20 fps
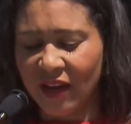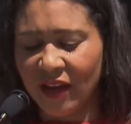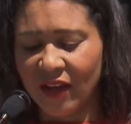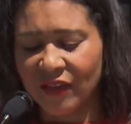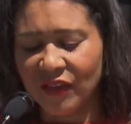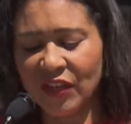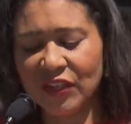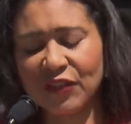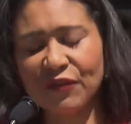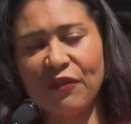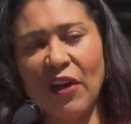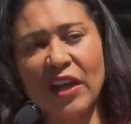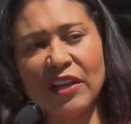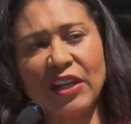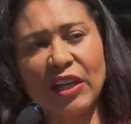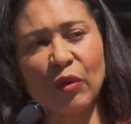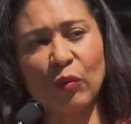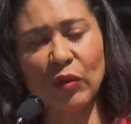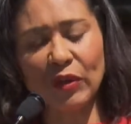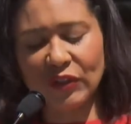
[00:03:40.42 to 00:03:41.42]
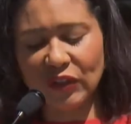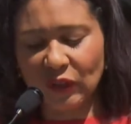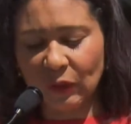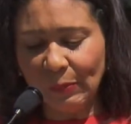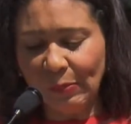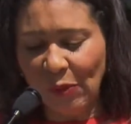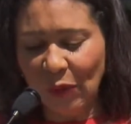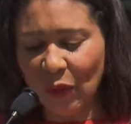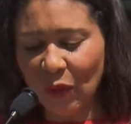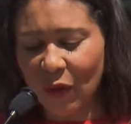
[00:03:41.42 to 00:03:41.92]
will
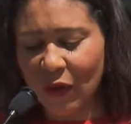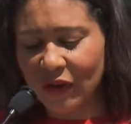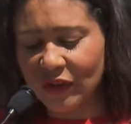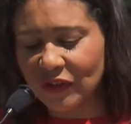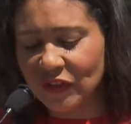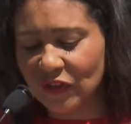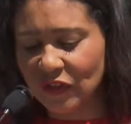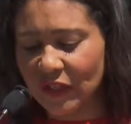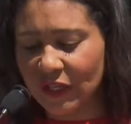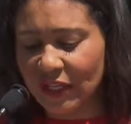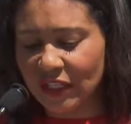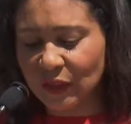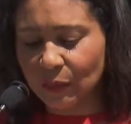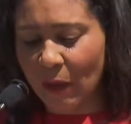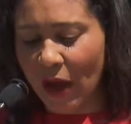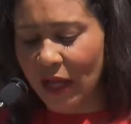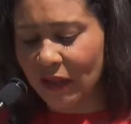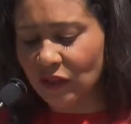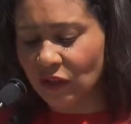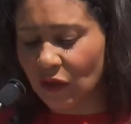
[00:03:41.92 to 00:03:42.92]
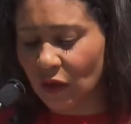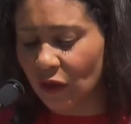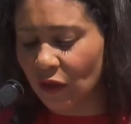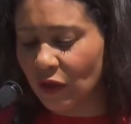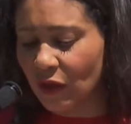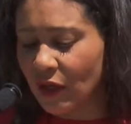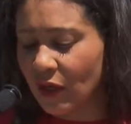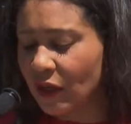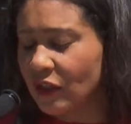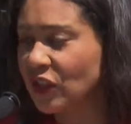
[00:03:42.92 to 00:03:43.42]
support city-sponsored
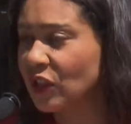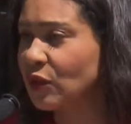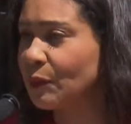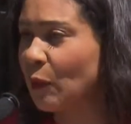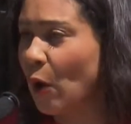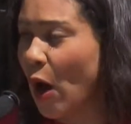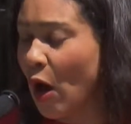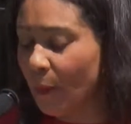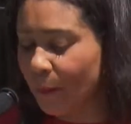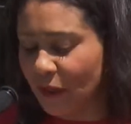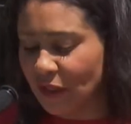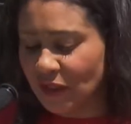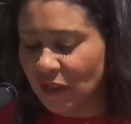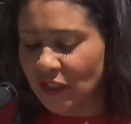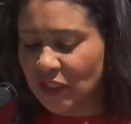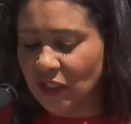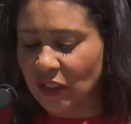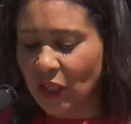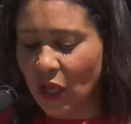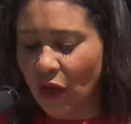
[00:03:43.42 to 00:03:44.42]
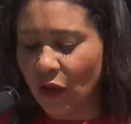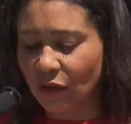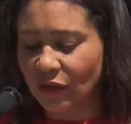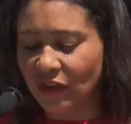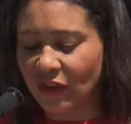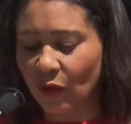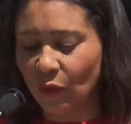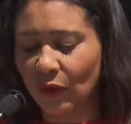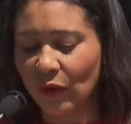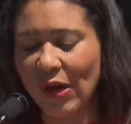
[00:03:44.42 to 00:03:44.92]
small business loans
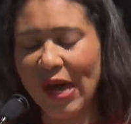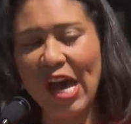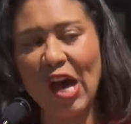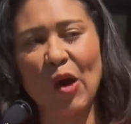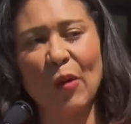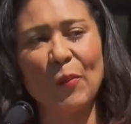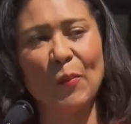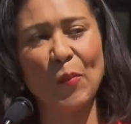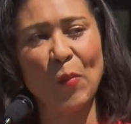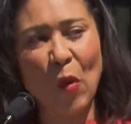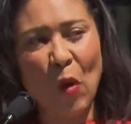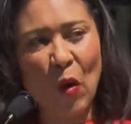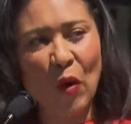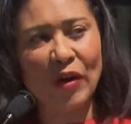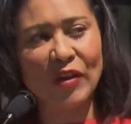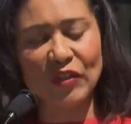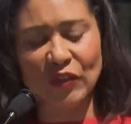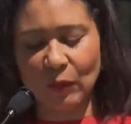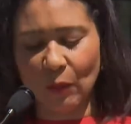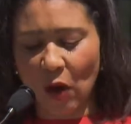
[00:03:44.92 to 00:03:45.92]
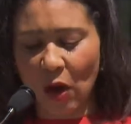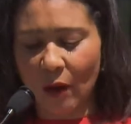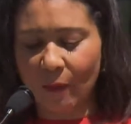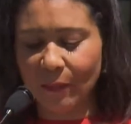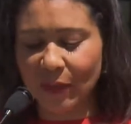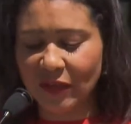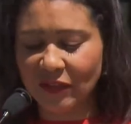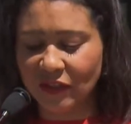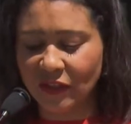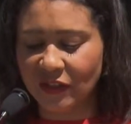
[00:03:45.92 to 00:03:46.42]
that will help more small
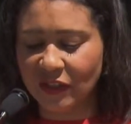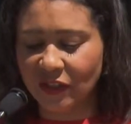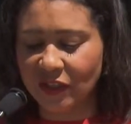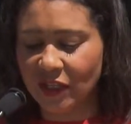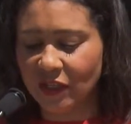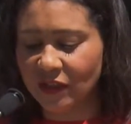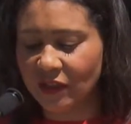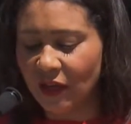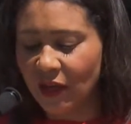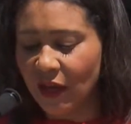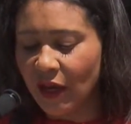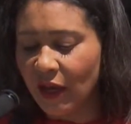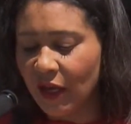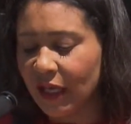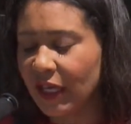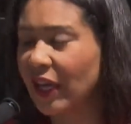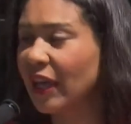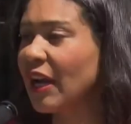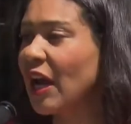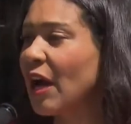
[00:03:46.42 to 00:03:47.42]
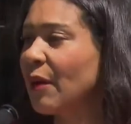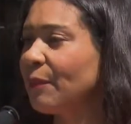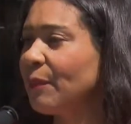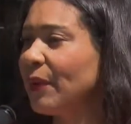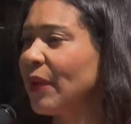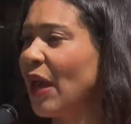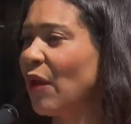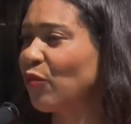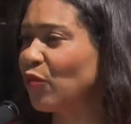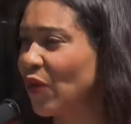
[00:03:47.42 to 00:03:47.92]
businesses get up
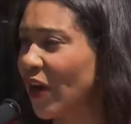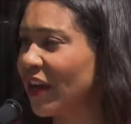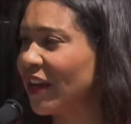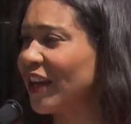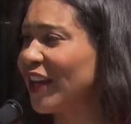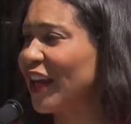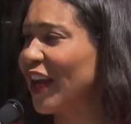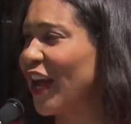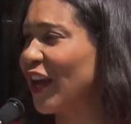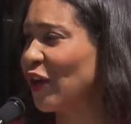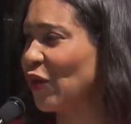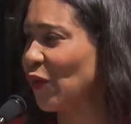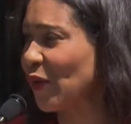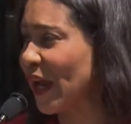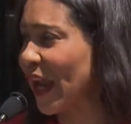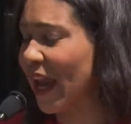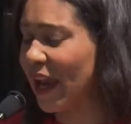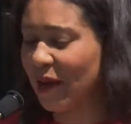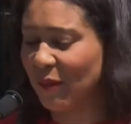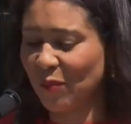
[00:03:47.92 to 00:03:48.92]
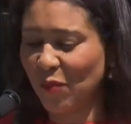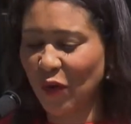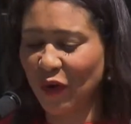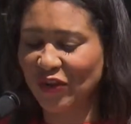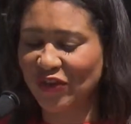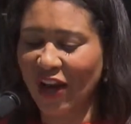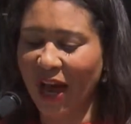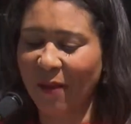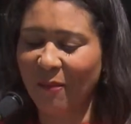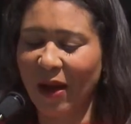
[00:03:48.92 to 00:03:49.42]
and running and create more
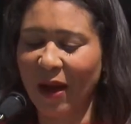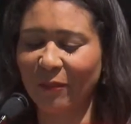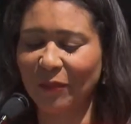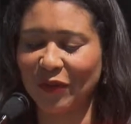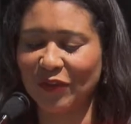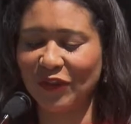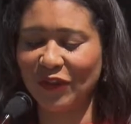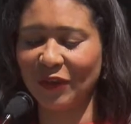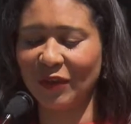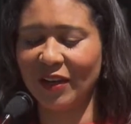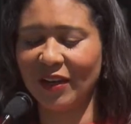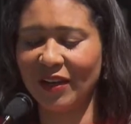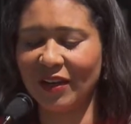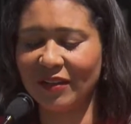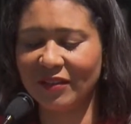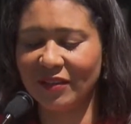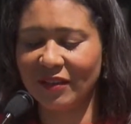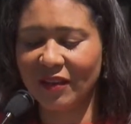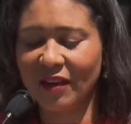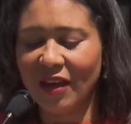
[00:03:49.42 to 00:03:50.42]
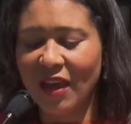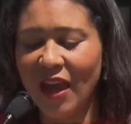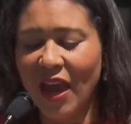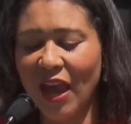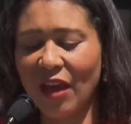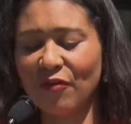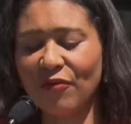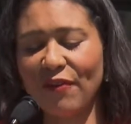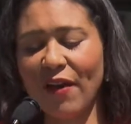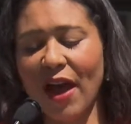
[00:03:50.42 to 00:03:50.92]
job opportunities.
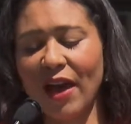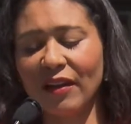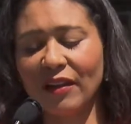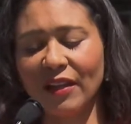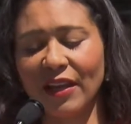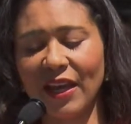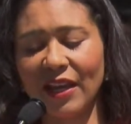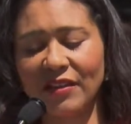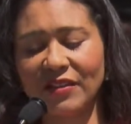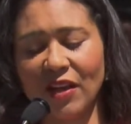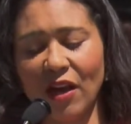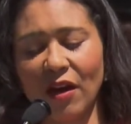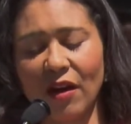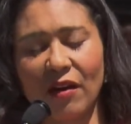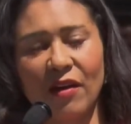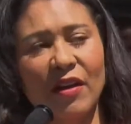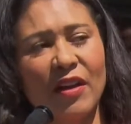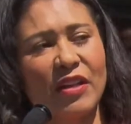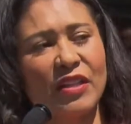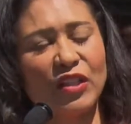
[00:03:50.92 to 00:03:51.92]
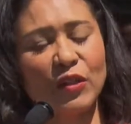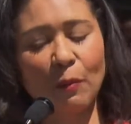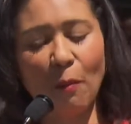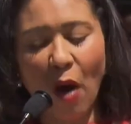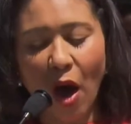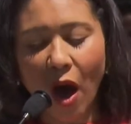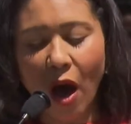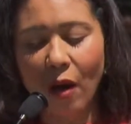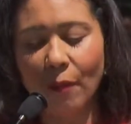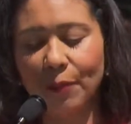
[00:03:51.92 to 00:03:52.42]
And finally, as our
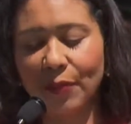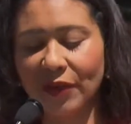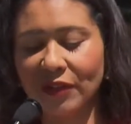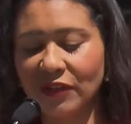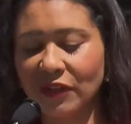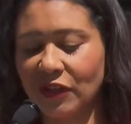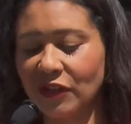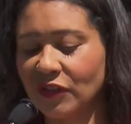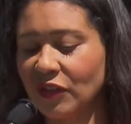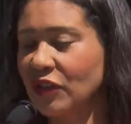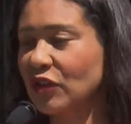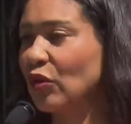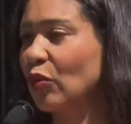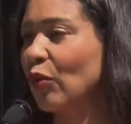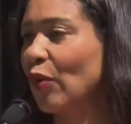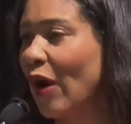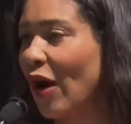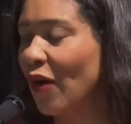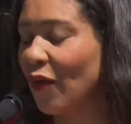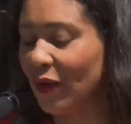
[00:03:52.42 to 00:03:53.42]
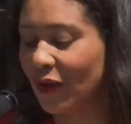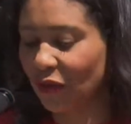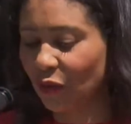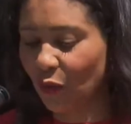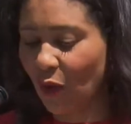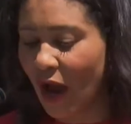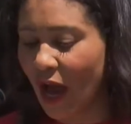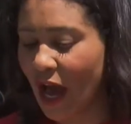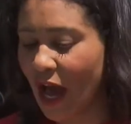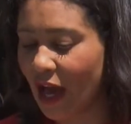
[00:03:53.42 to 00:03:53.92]
small businesses grow and
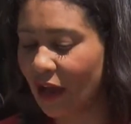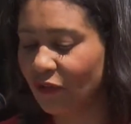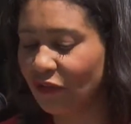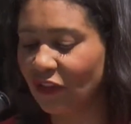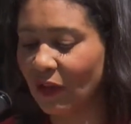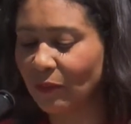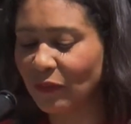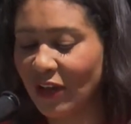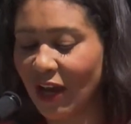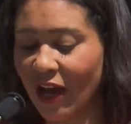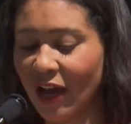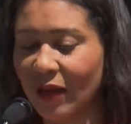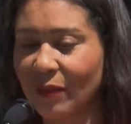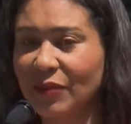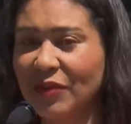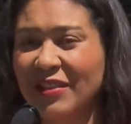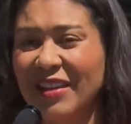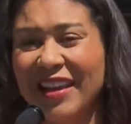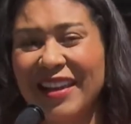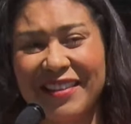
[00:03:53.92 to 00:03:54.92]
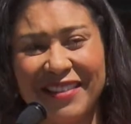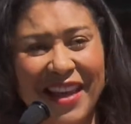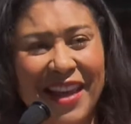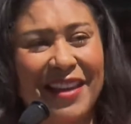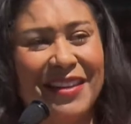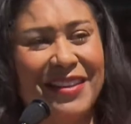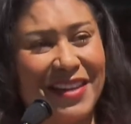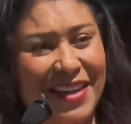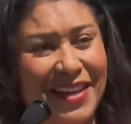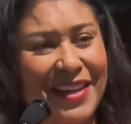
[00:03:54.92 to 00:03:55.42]
thrive, sometimes they
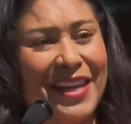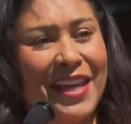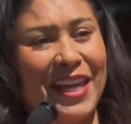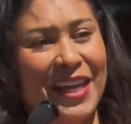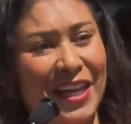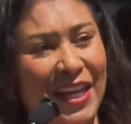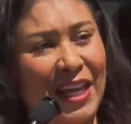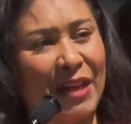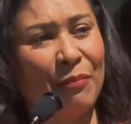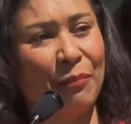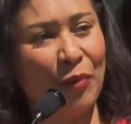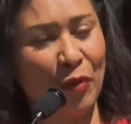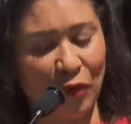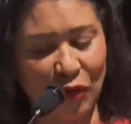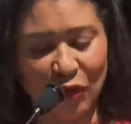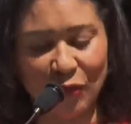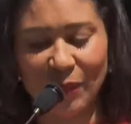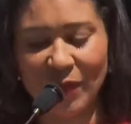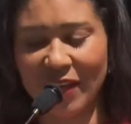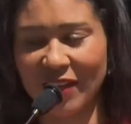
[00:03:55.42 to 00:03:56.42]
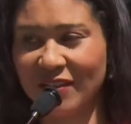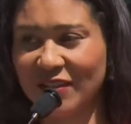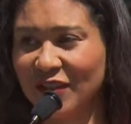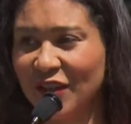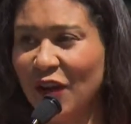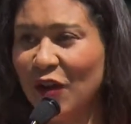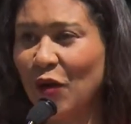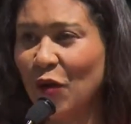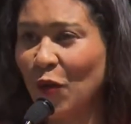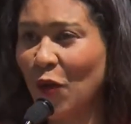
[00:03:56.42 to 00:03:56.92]
need key improvements.
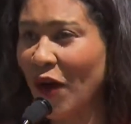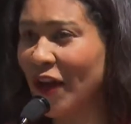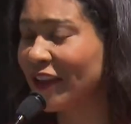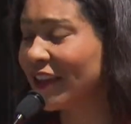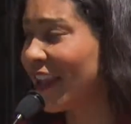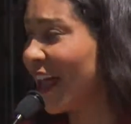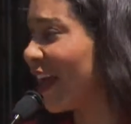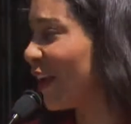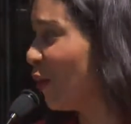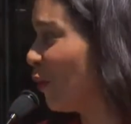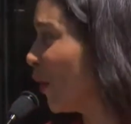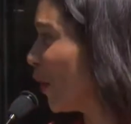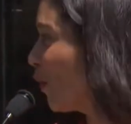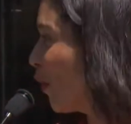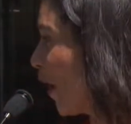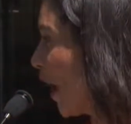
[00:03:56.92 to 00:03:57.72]
One like we were